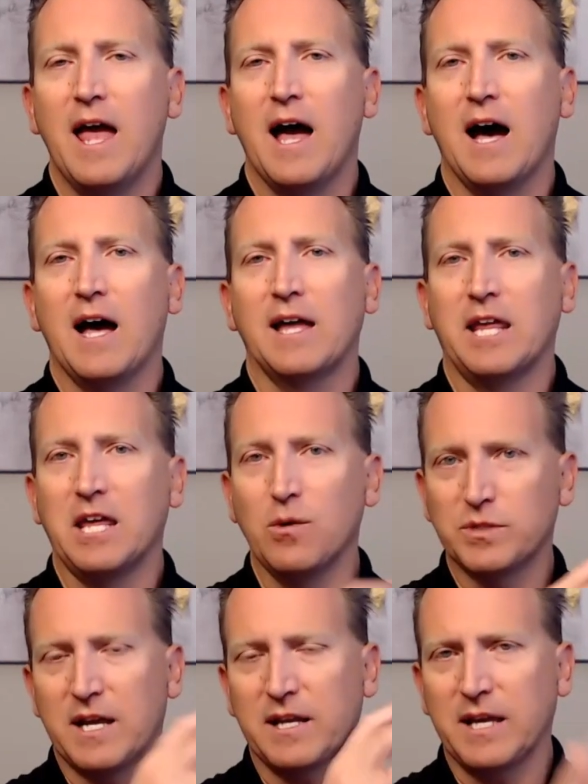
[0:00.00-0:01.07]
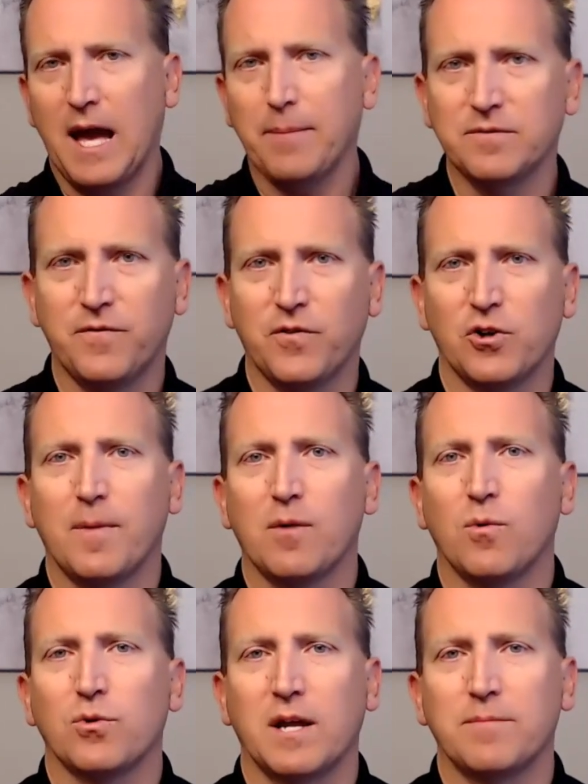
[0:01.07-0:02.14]
And he was at a captive firm. I
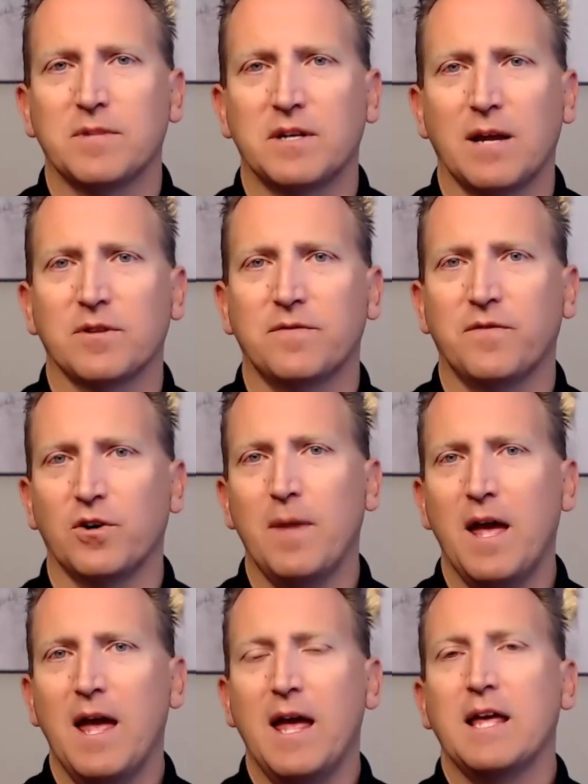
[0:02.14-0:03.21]
won't name the name of the firm.